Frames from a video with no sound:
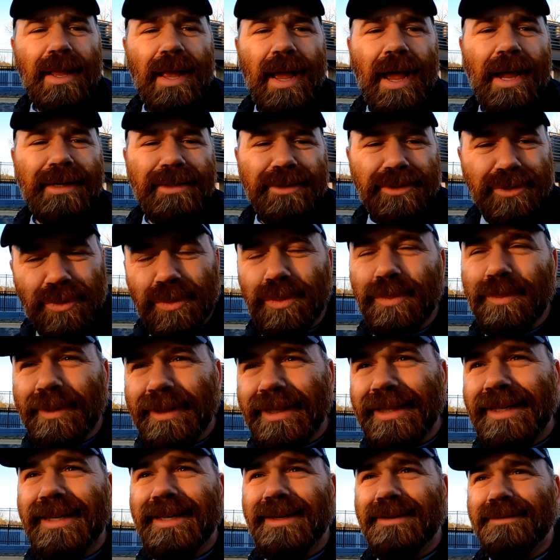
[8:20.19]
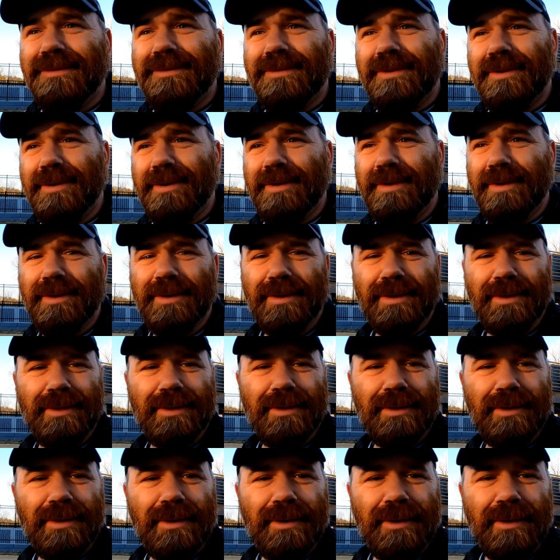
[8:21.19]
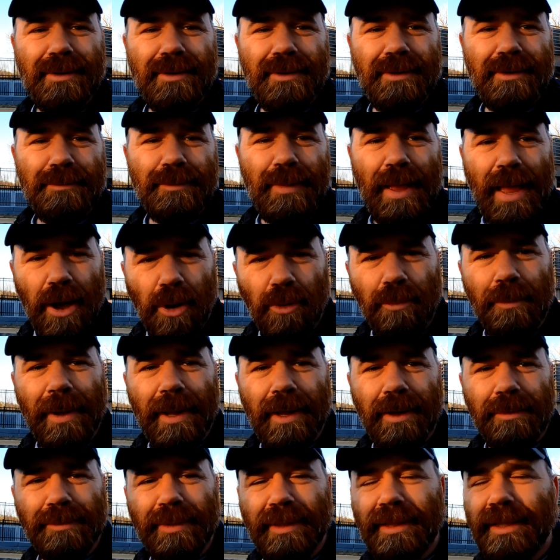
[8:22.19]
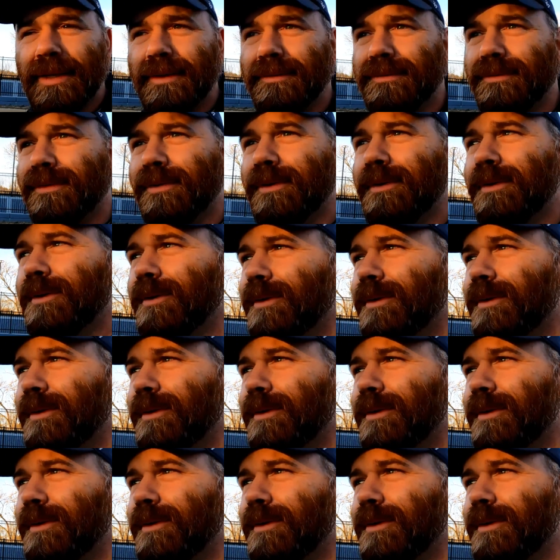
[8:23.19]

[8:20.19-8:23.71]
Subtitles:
I do believe, but help my unbelief.